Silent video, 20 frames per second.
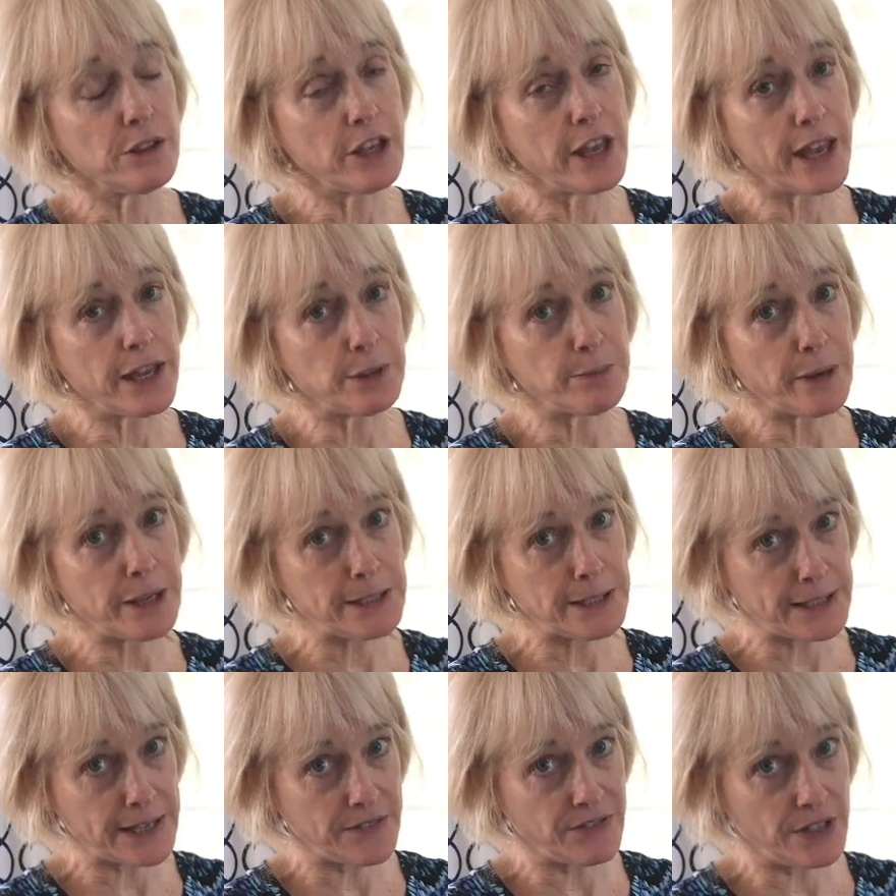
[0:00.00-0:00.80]
only had to pay
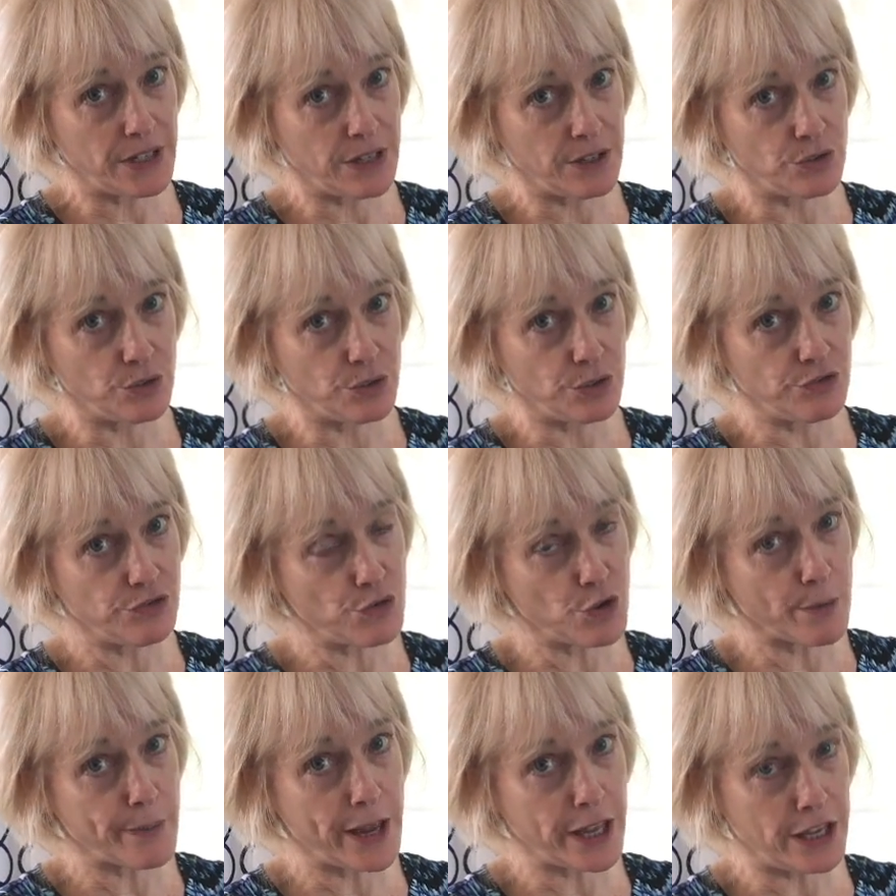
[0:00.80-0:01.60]
$700
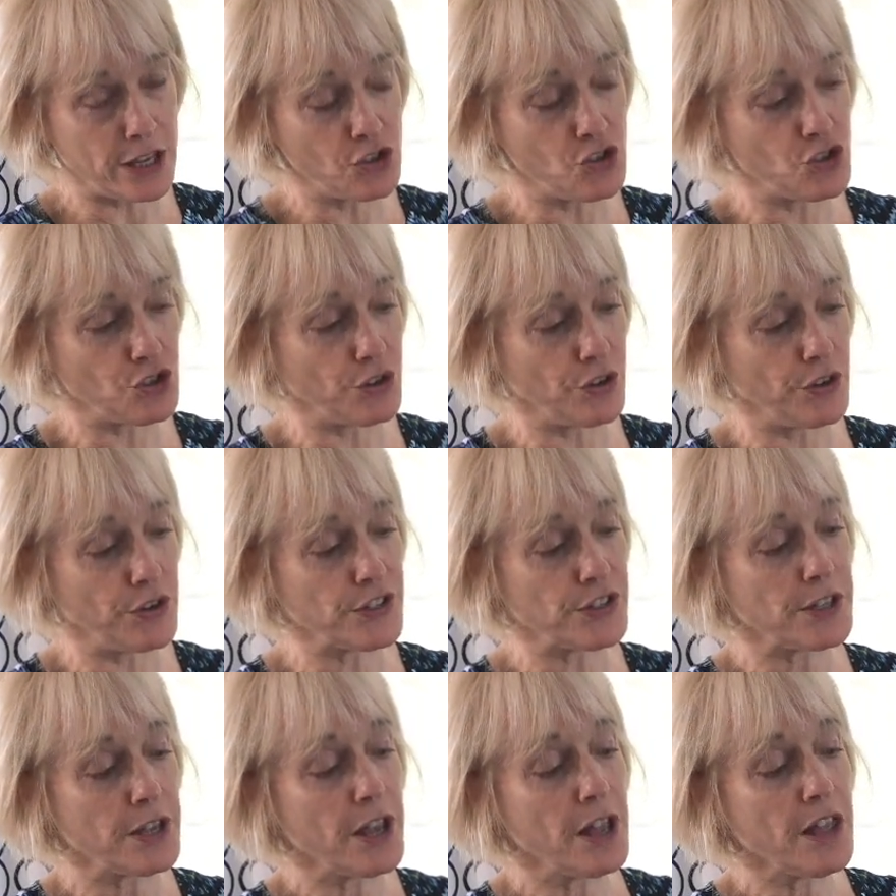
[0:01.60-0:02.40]
for my
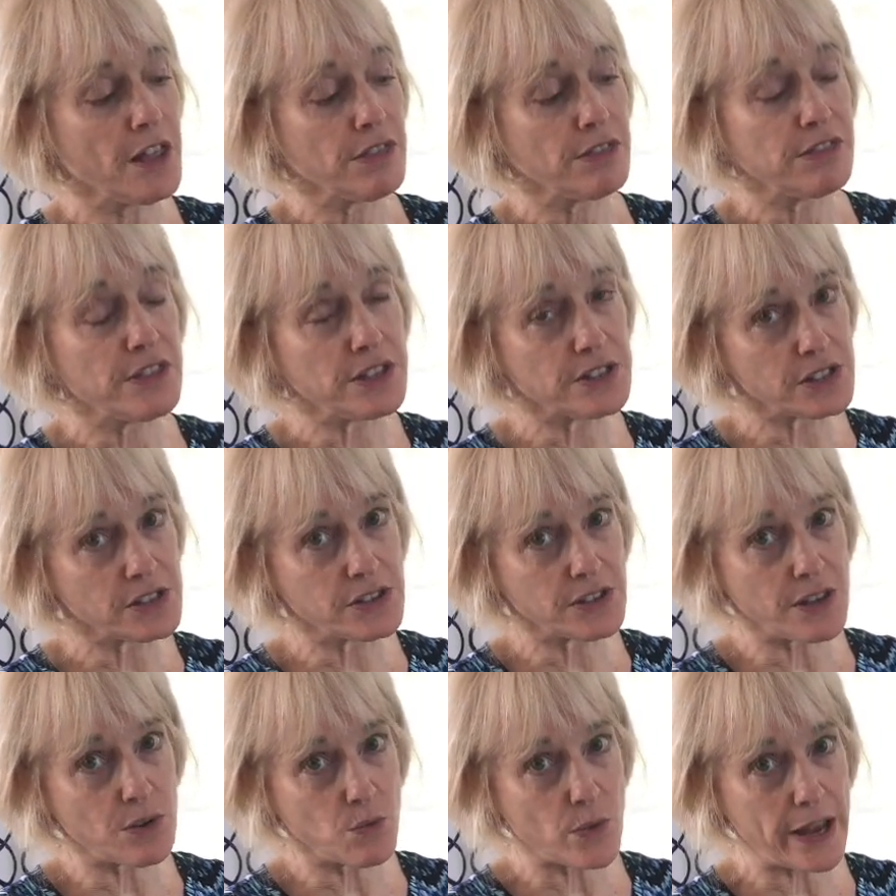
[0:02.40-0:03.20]
insurance. This
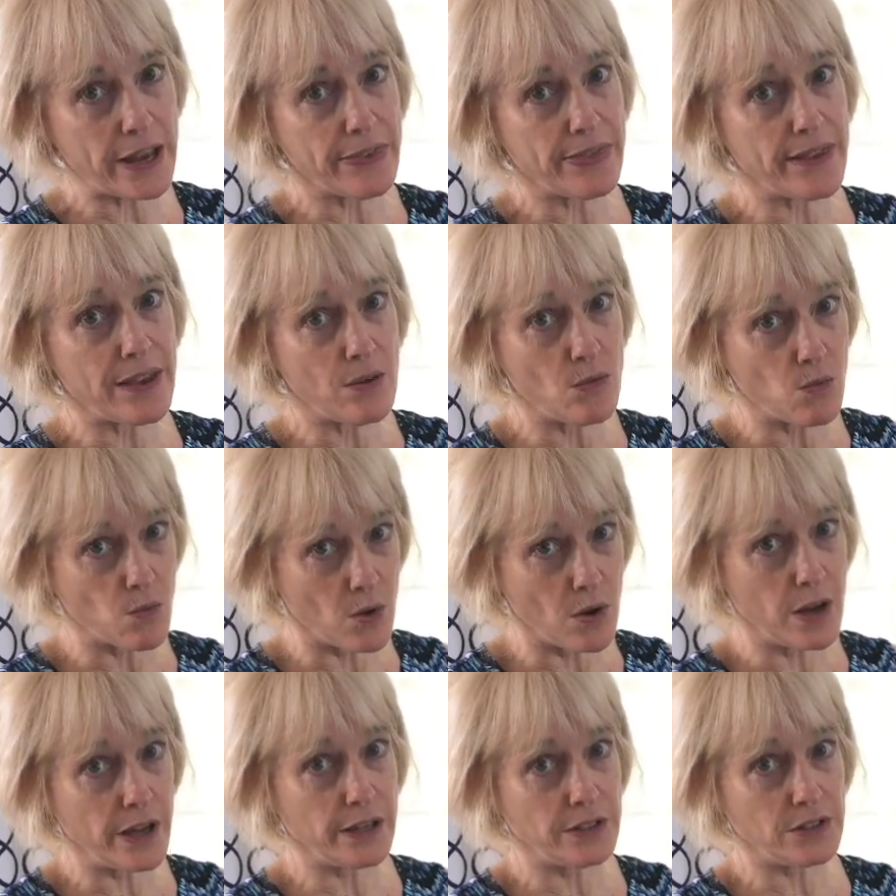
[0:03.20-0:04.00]
is the way they
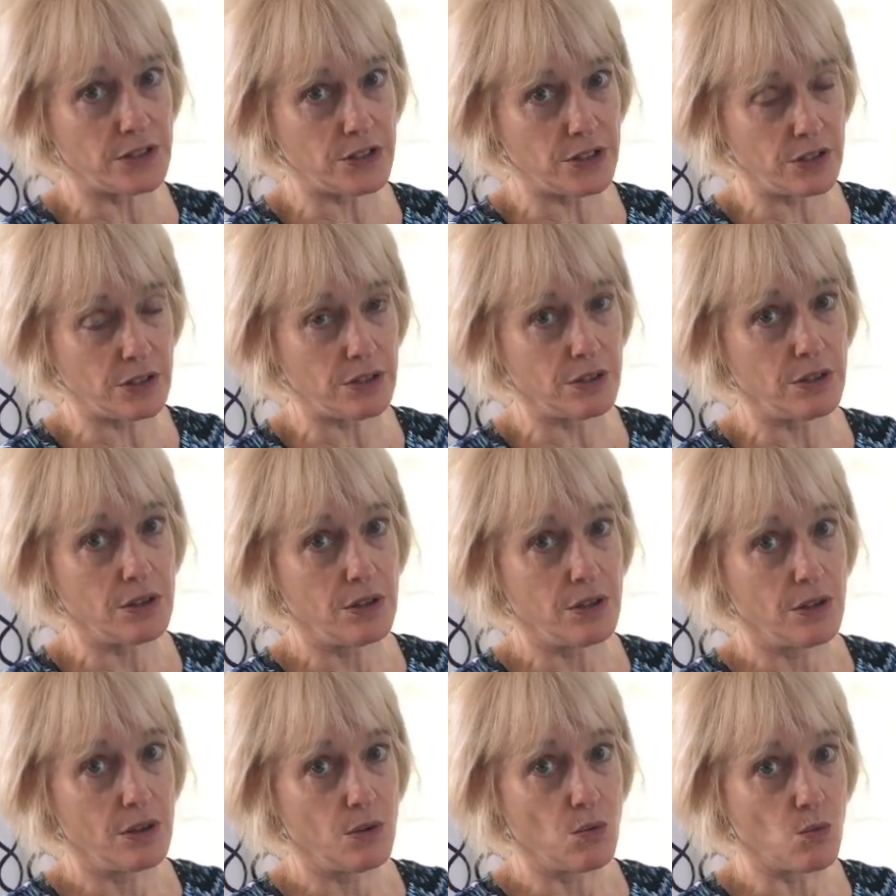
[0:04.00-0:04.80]
want to
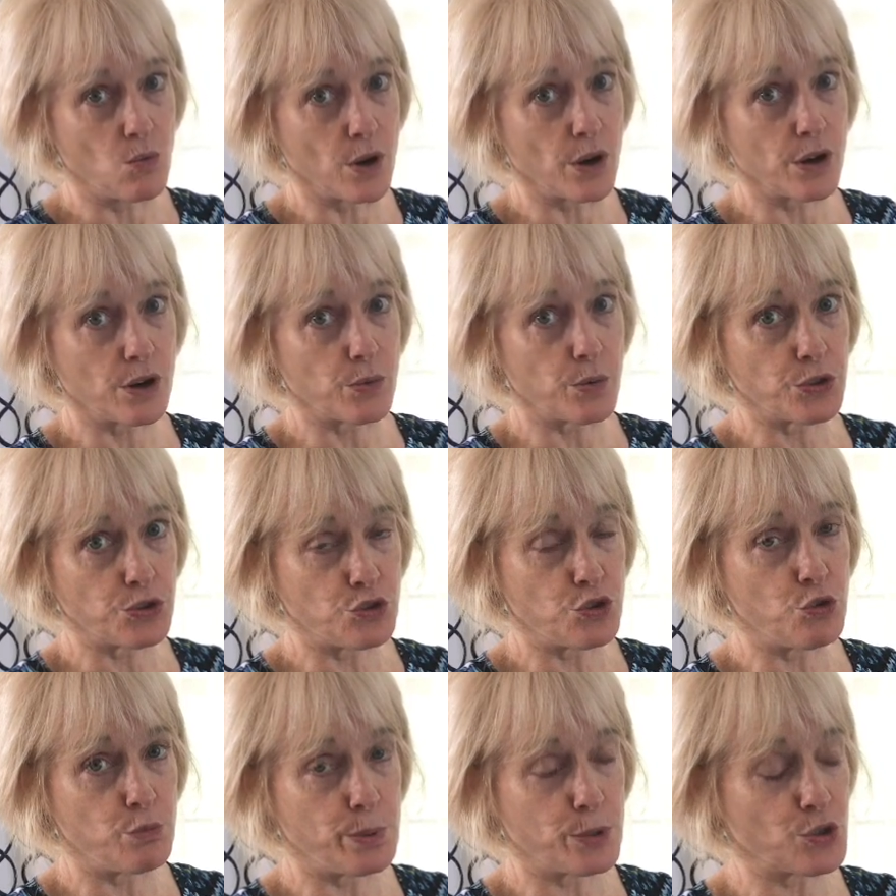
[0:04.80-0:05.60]
work
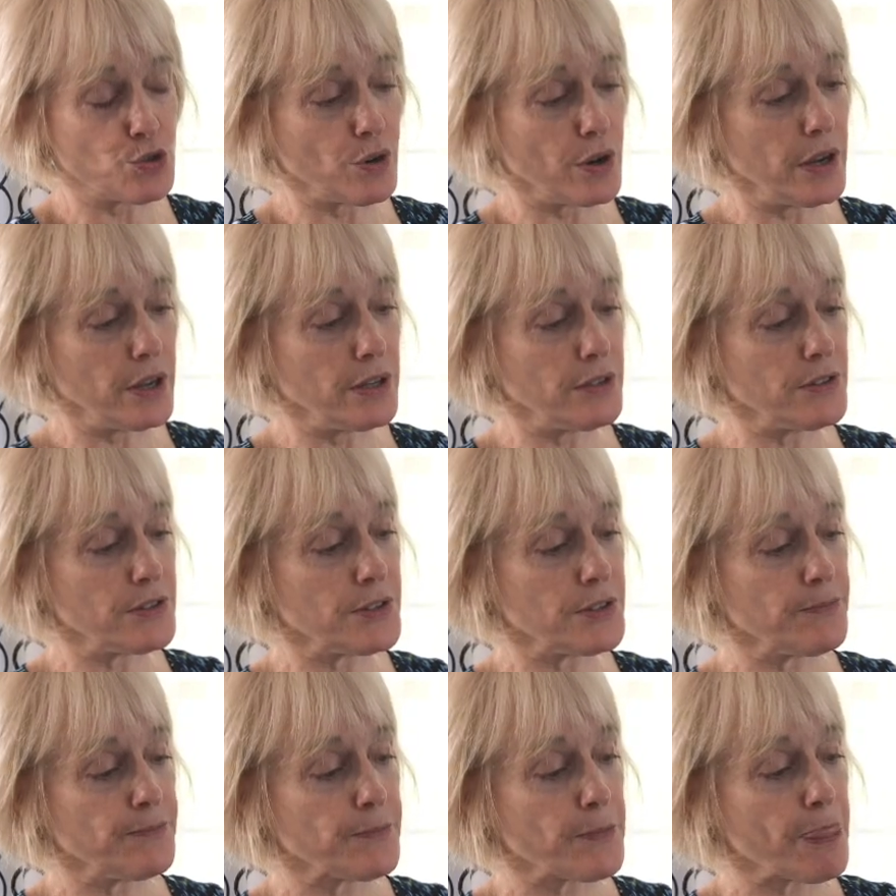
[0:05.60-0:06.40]
with DUPUYTRE'Ns.